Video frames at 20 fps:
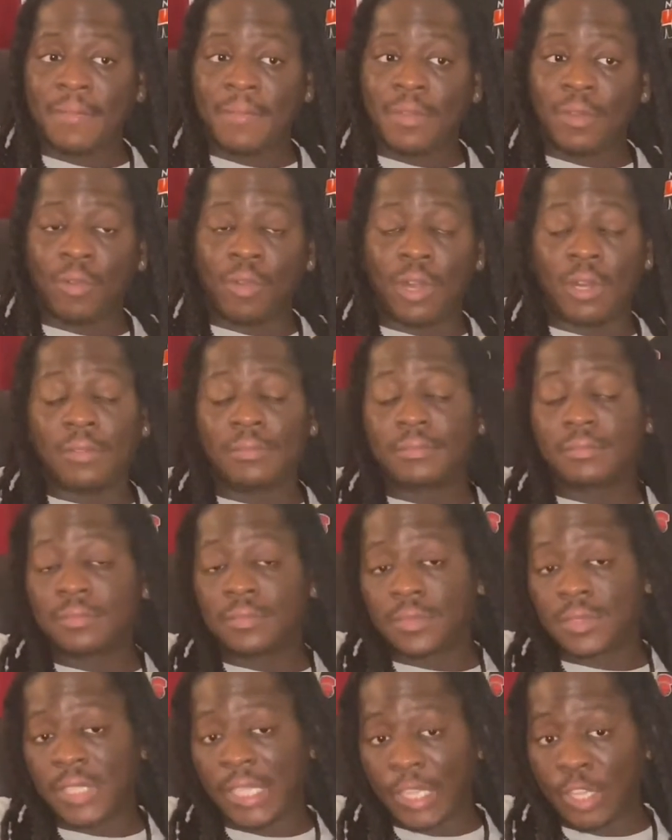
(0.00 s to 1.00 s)
Well,
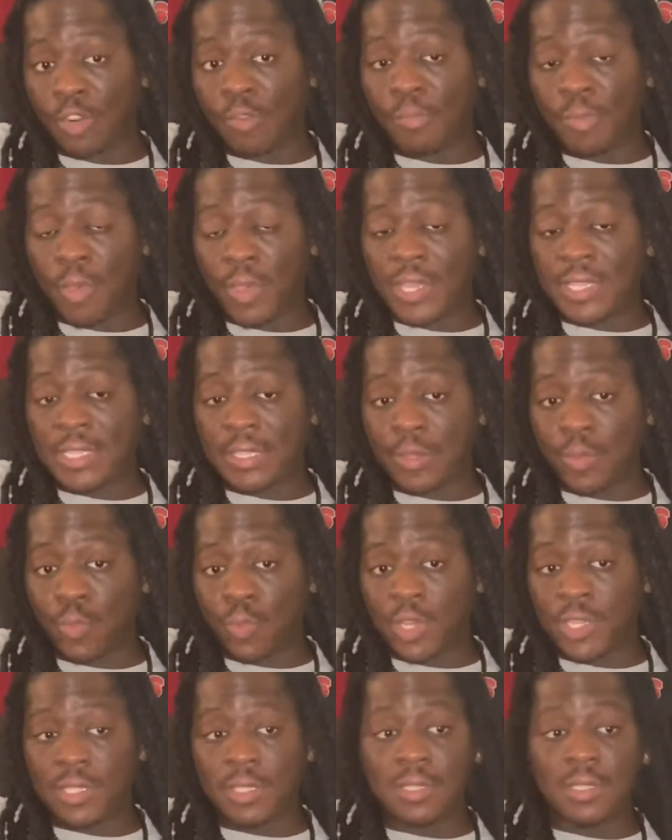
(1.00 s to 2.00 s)
the little boy's in the
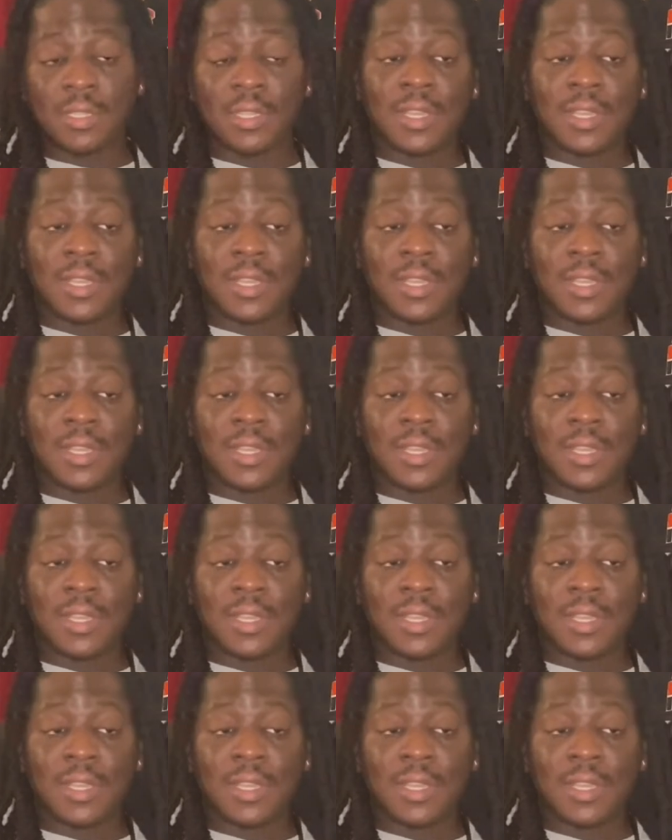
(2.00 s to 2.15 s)
woods.